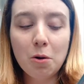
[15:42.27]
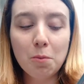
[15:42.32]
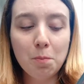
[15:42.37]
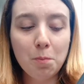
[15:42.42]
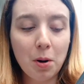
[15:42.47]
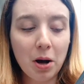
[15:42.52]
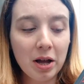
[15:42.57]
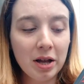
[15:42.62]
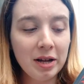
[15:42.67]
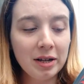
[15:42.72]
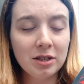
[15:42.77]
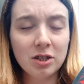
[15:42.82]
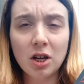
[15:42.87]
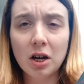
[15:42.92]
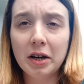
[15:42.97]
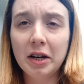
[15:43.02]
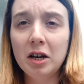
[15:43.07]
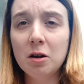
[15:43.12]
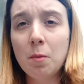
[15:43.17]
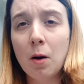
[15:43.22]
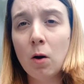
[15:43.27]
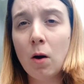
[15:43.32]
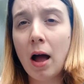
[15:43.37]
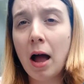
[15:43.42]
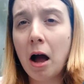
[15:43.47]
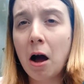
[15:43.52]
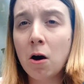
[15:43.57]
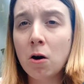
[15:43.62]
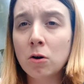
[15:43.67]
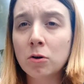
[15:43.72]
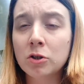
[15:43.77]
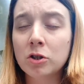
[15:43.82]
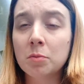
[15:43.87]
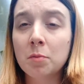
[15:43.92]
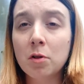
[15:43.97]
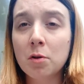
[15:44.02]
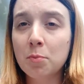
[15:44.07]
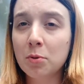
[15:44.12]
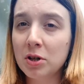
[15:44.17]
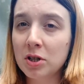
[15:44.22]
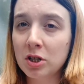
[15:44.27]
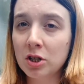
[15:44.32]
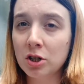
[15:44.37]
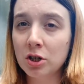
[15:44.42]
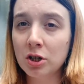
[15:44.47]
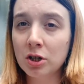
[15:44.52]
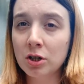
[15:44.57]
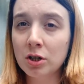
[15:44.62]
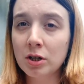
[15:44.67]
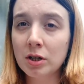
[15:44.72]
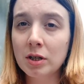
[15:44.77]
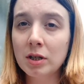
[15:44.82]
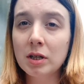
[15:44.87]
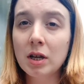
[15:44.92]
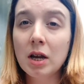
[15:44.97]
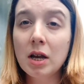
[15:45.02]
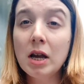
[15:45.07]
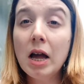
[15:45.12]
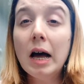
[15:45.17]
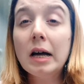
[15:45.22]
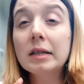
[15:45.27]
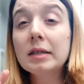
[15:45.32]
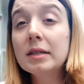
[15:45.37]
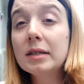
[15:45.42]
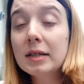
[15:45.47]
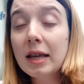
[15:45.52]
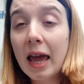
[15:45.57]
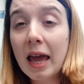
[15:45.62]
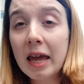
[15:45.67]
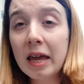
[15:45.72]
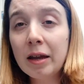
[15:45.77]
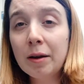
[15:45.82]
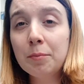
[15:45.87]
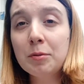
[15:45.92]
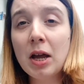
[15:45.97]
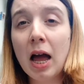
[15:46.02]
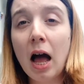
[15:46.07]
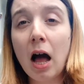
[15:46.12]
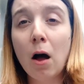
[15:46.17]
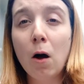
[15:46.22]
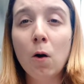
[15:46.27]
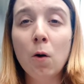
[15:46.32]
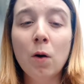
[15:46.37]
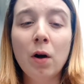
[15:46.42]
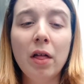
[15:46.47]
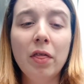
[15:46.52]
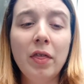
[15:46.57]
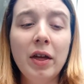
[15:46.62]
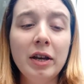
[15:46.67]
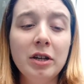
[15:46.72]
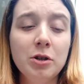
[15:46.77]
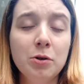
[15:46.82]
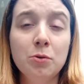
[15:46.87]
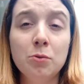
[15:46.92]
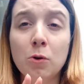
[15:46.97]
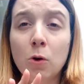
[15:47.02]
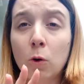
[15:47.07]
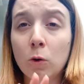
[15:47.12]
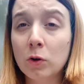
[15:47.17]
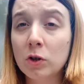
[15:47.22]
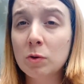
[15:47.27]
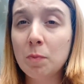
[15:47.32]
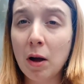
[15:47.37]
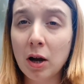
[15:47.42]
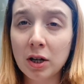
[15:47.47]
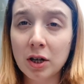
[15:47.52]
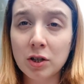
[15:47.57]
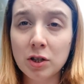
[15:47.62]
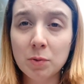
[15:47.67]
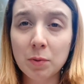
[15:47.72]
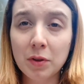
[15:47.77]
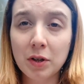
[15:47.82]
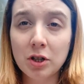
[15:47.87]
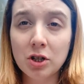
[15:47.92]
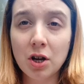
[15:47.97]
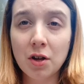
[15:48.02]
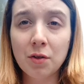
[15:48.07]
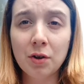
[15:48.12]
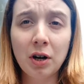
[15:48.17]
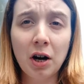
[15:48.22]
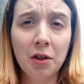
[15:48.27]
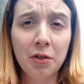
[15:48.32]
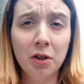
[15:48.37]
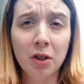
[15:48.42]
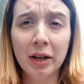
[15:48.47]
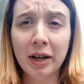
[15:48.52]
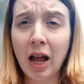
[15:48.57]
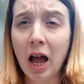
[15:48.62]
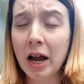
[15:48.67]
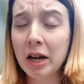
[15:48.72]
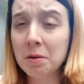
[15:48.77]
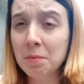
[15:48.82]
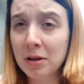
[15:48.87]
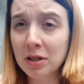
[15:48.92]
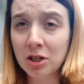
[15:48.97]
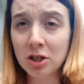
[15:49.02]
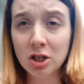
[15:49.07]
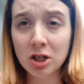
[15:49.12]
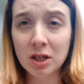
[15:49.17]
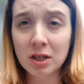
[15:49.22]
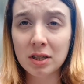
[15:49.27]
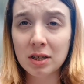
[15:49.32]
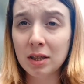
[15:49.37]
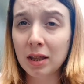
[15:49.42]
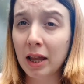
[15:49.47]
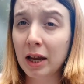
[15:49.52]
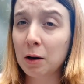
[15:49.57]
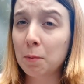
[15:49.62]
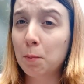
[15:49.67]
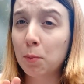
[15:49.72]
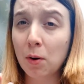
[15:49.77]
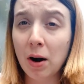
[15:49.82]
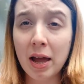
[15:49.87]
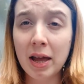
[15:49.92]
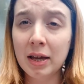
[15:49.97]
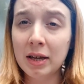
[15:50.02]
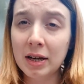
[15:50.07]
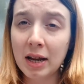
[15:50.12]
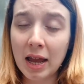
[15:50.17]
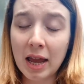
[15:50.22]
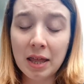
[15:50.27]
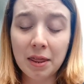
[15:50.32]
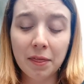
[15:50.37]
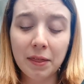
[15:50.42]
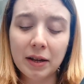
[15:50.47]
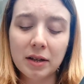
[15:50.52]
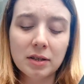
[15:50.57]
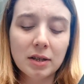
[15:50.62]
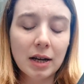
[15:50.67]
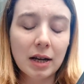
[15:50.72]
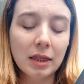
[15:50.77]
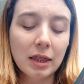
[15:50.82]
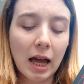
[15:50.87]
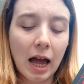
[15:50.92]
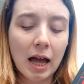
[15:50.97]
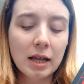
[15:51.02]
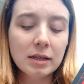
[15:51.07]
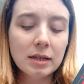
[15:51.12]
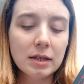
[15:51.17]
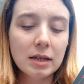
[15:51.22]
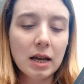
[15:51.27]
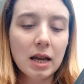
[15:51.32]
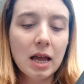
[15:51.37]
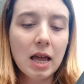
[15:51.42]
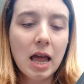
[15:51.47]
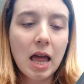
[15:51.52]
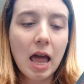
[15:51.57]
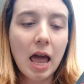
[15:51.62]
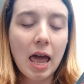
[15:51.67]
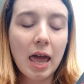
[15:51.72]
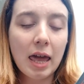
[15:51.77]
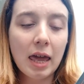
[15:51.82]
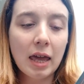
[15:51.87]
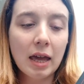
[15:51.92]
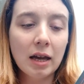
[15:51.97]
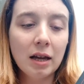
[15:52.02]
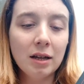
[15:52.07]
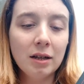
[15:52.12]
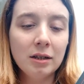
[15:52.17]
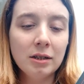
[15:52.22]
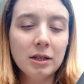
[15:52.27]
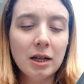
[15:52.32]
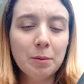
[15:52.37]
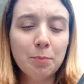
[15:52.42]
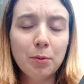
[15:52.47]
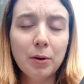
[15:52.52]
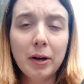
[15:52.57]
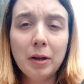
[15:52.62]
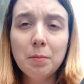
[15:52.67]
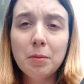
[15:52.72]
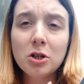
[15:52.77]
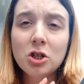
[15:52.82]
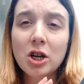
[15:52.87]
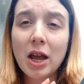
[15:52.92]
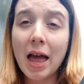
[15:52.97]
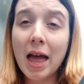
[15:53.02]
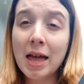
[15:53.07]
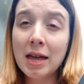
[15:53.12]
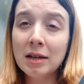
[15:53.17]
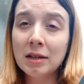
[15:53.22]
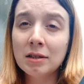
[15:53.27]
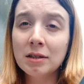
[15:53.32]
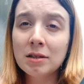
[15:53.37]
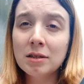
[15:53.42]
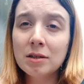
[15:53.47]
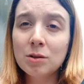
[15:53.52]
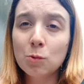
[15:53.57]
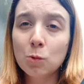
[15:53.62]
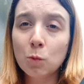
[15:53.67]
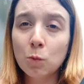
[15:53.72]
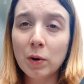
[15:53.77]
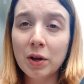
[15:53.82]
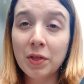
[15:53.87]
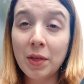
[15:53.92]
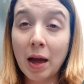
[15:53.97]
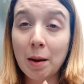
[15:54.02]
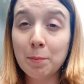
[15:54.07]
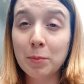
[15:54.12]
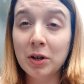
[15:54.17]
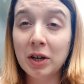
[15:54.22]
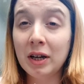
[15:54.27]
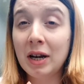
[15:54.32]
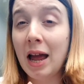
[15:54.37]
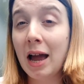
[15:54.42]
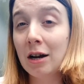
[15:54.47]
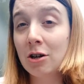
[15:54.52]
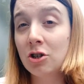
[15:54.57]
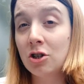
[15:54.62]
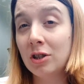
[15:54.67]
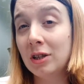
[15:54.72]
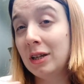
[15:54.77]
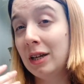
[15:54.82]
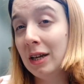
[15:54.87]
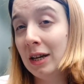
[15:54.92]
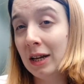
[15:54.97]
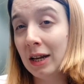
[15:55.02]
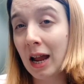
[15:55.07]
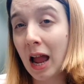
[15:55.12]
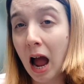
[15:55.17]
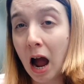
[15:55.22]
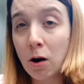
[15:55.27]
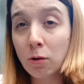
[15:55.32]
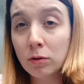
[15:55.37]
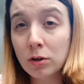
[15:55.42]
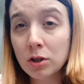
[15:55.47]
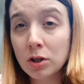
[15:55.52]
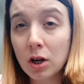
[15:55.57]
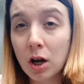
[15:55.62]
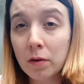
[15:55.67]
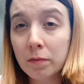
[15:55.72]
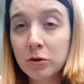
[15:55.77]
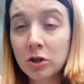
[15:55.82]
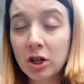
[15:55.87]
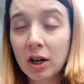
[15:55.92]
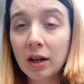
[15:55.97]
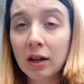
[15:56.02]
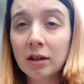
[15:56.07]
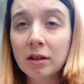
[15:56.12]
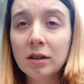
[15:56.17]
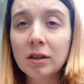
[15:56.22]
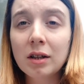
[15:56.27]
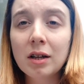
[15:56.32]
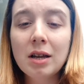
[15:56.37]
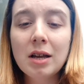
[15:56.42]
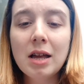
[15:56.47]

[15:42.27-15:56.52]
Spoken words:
But it's talking about how some of the prisoners escaped, how they do correspondence with each other, how they like hide messages and like bread and things like that. And it pretty much ends with Eponine actually getting out of jail,